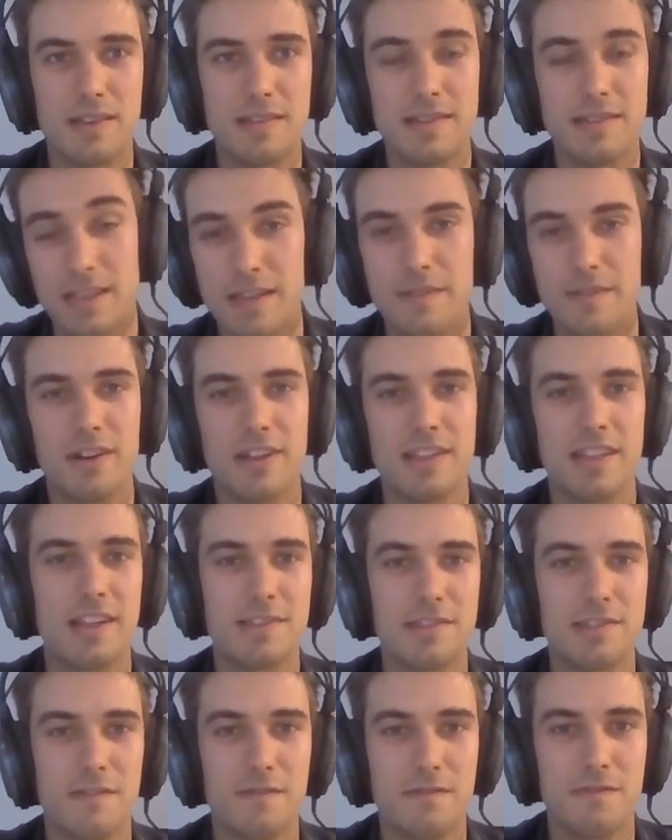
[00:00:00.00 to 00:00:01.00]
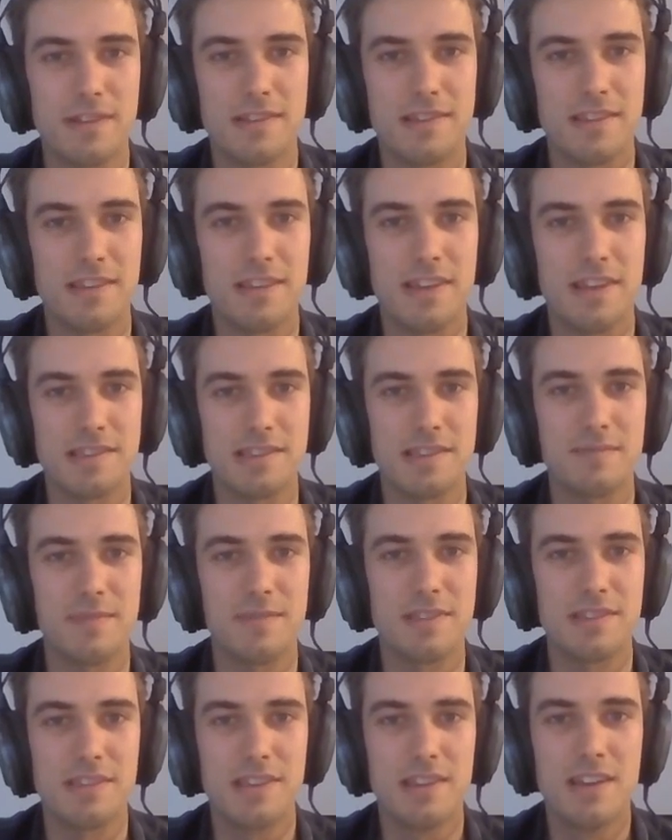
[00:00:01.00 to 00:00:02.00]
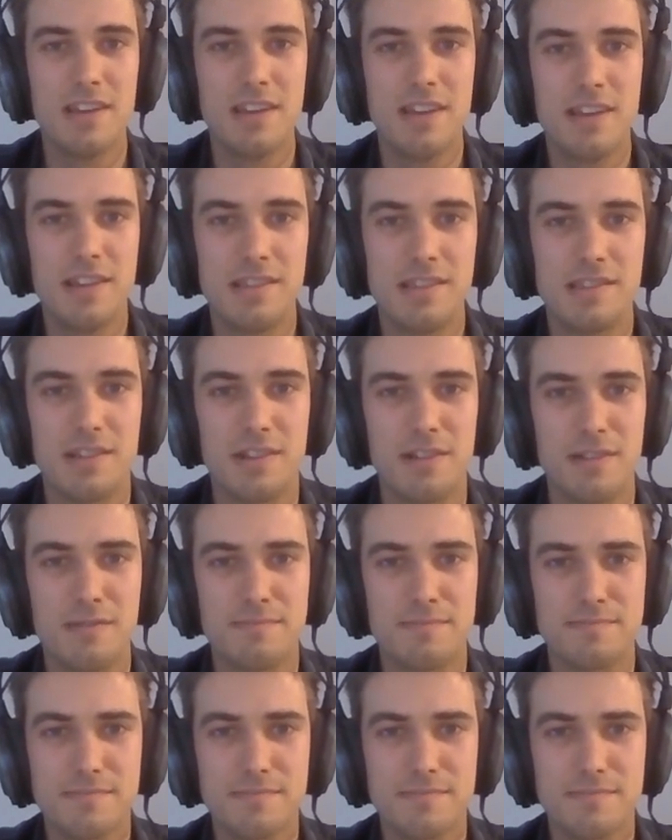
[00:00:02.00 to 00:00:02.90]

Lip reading: delivering that software to the customers. So